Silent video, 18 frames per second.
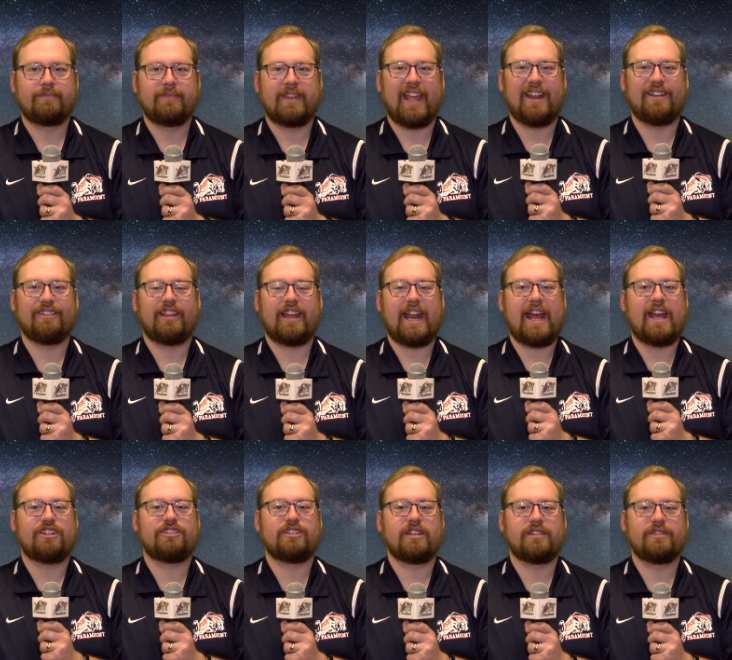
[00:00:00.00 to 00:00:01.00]
Thank you for that,
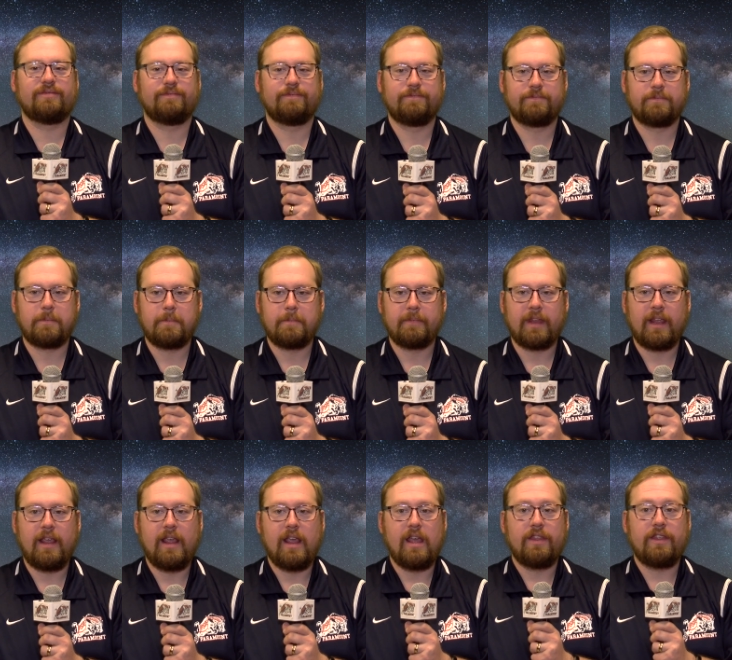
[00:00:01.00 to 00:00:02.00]
Ashton.
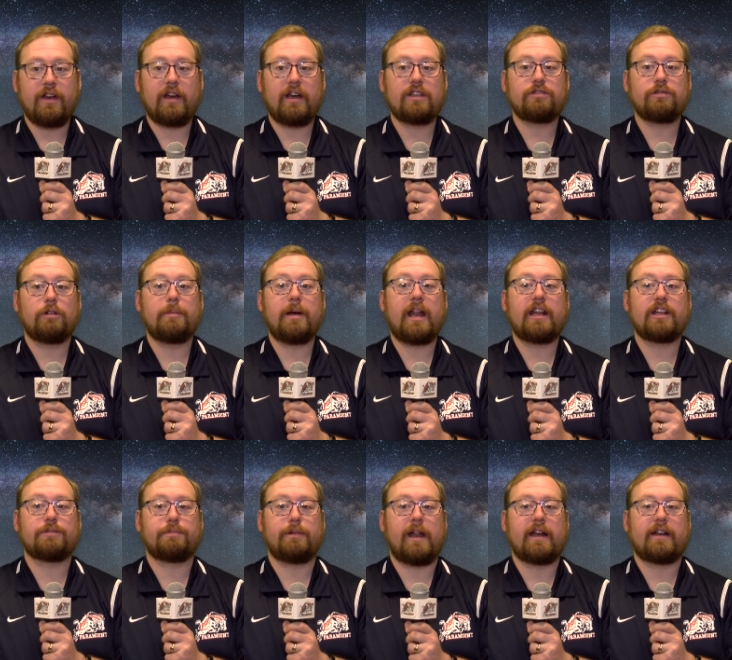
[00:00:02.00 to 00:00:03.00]
There is
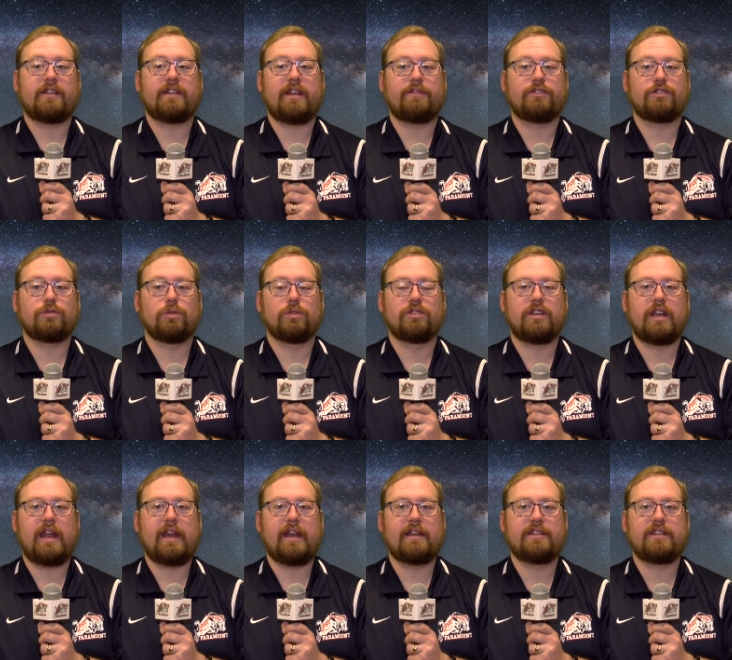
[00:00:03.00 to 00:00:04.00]
robotics practice after school
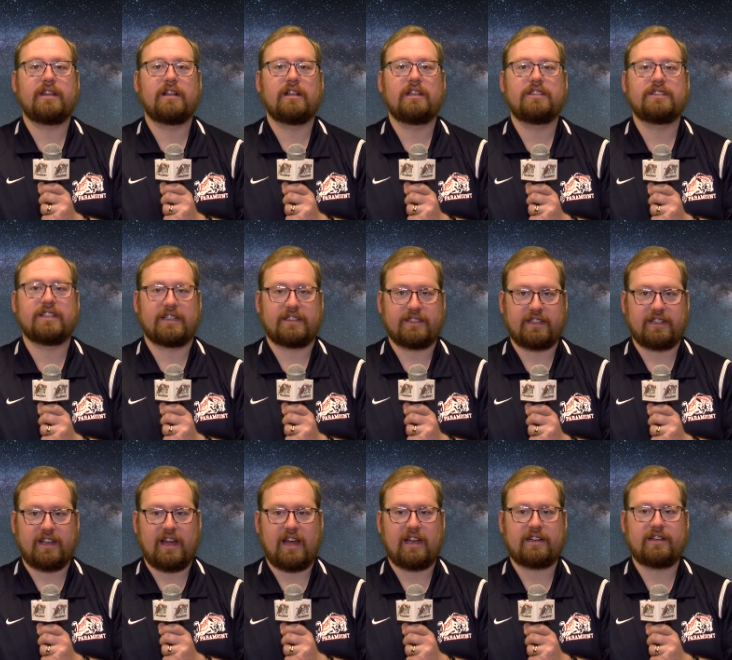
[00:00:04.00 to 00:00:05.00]
today until 6
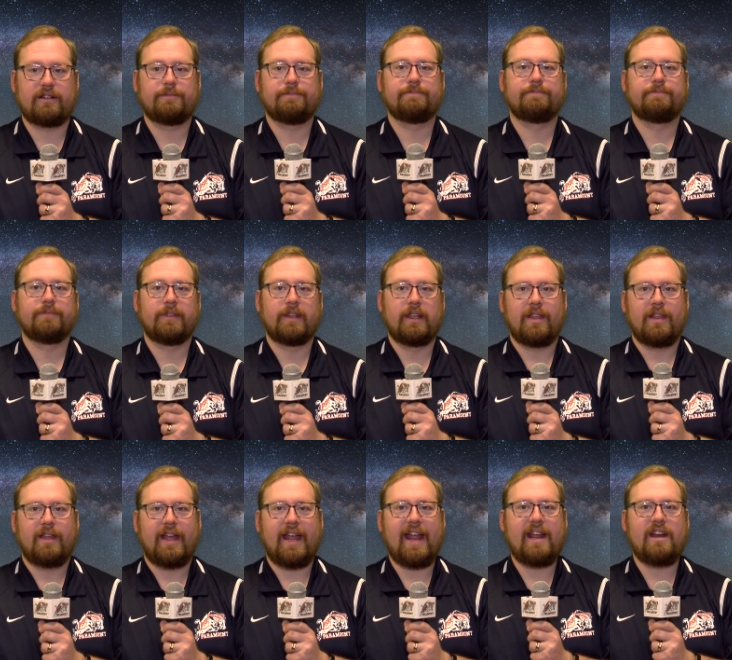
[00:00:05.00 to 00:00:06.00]
o'clock
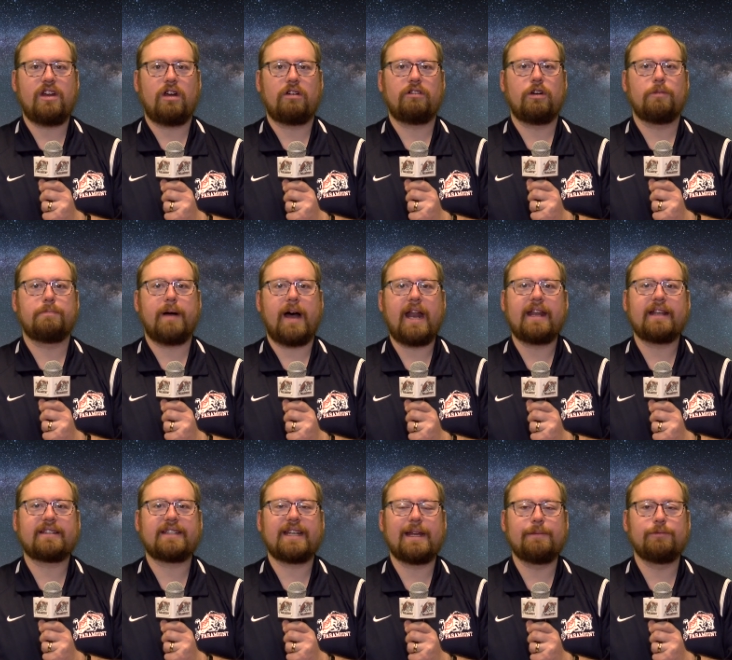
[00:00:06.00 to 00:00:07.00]
and our
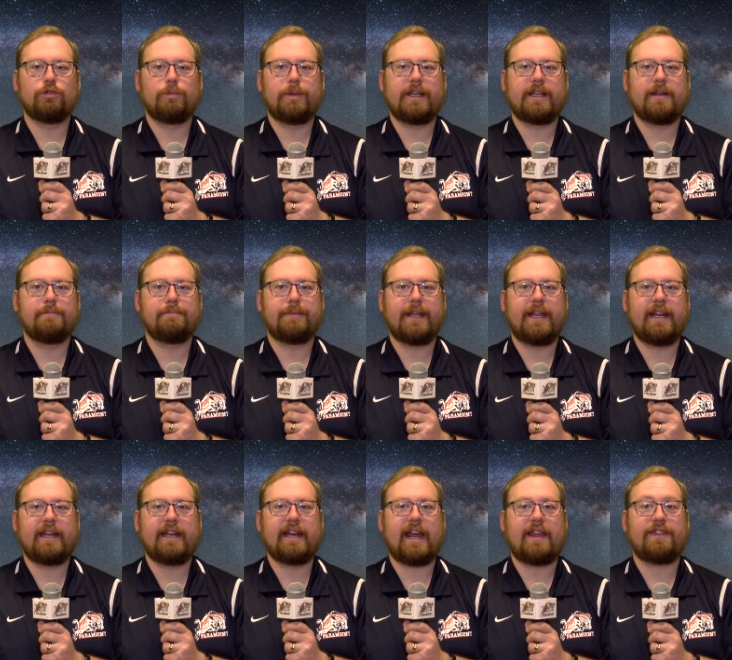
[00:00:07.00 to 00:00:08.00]
robotics teams will be
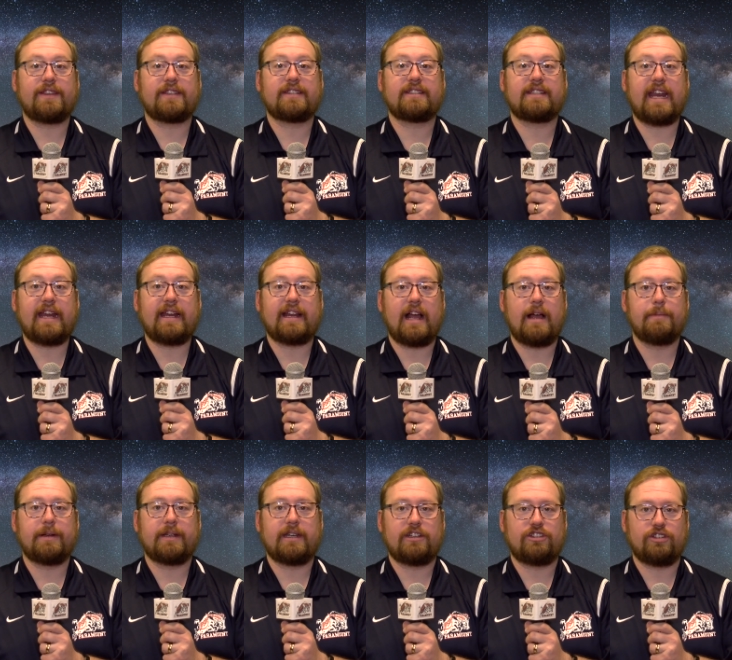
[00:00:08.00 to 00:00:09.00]
competing at the state
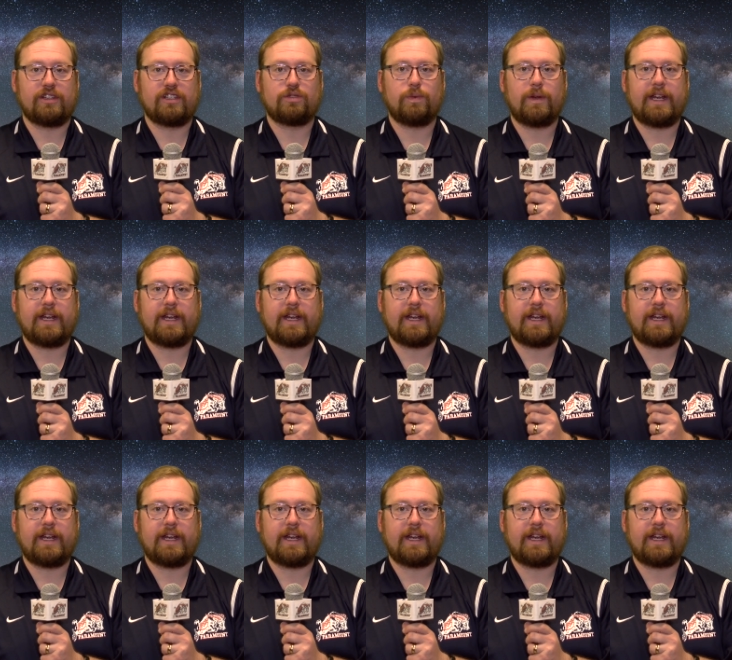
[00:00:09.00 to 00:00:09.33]
competition this